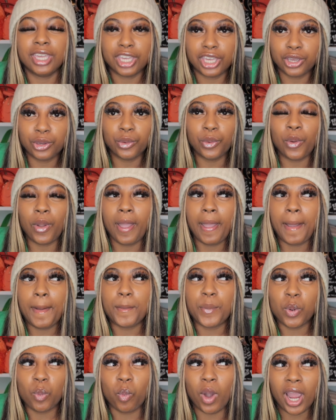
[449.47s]
cute.
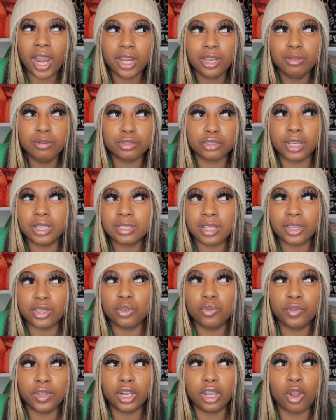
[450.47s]
But why are you dressed like
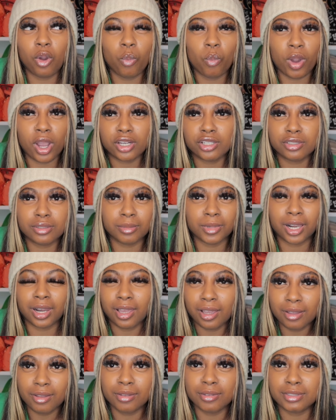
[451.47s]
you finna go wash some
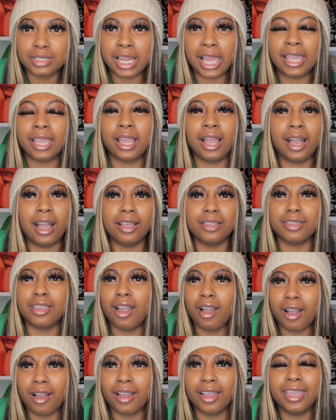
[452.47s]
clothes? Like,
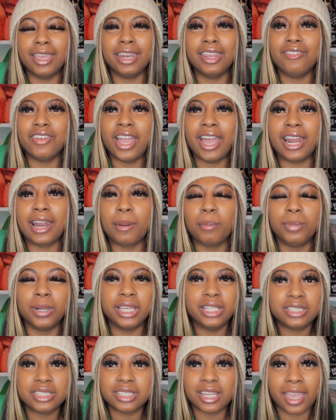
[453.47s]
y'all, it even had a
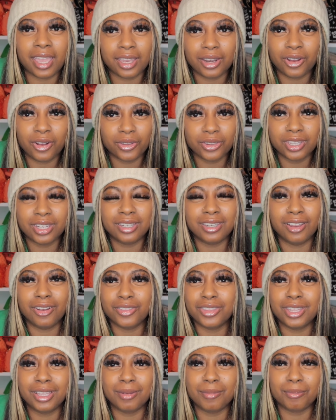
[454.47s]
bleach stain on the
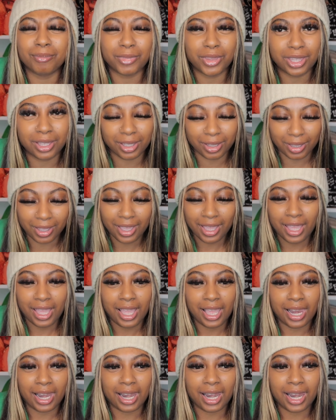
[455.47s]
on the the
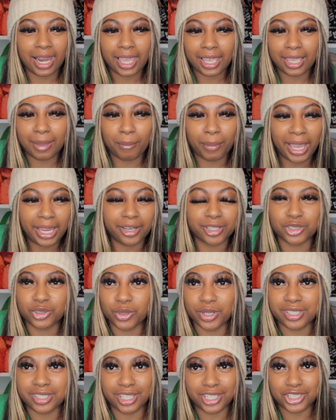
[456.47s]
legging biker
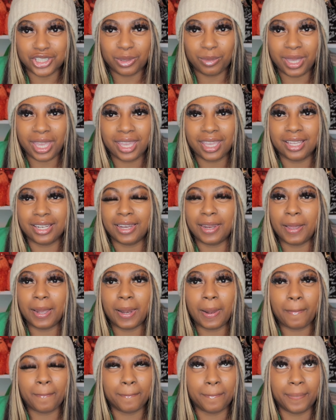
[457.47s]
shorts that she made.
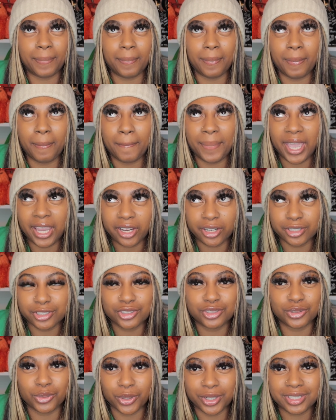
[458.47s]
The beggar
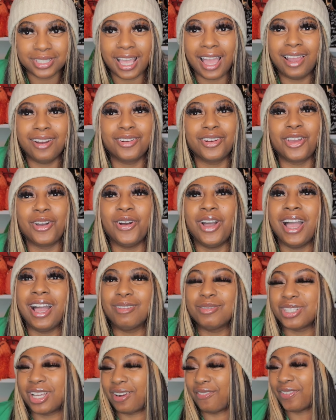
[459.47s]
shorts. I don't know.
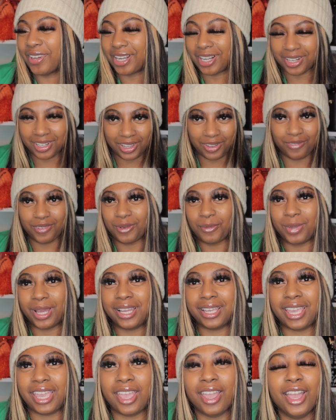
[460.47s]
I'm trying to figure out a name for them, but
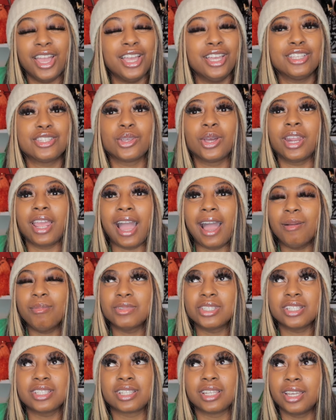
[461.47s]
I can't. So I'm
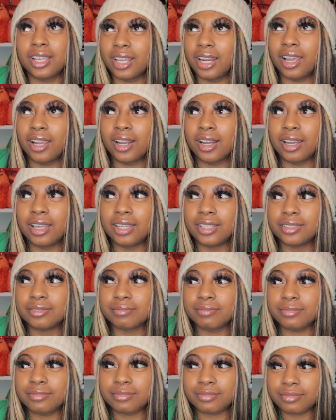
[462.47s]
just looking at her
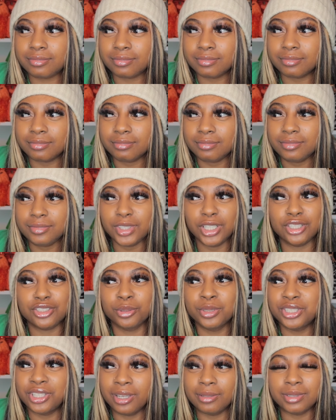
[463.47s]
like
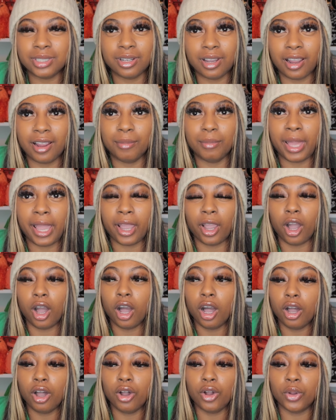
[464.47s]
so she came to the car, I'm like,
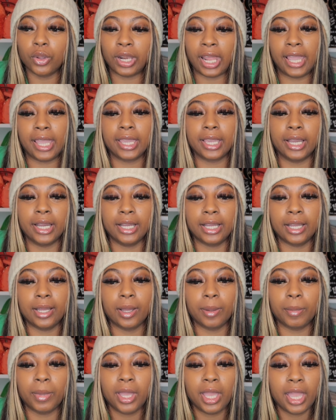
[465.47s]
oh, like,
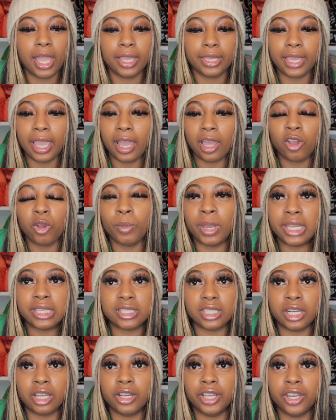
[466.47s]
um, yeah, I don't mind
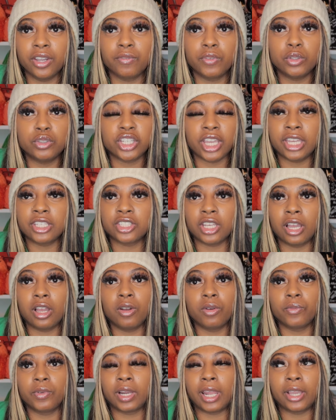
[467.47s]
sitting out here if you change. I
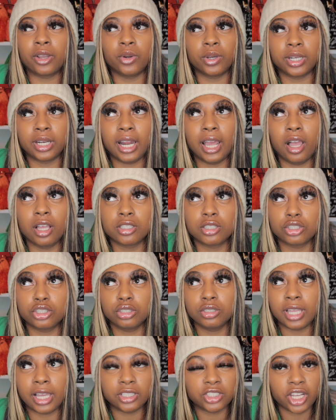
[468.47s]
don't feel like going in the house.
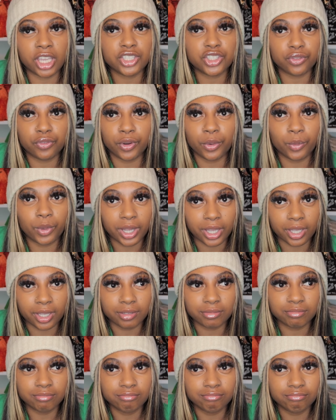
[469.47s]
She was like, it for
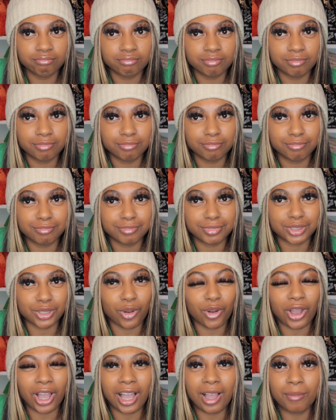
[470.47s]
what?
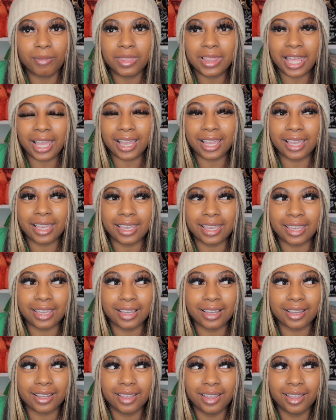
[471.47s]
So I'm
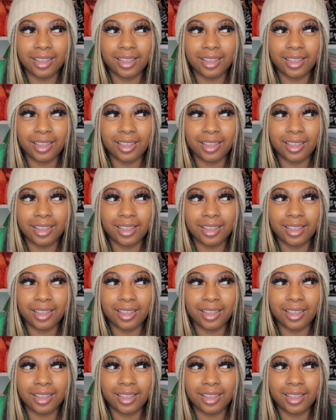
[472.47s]
like,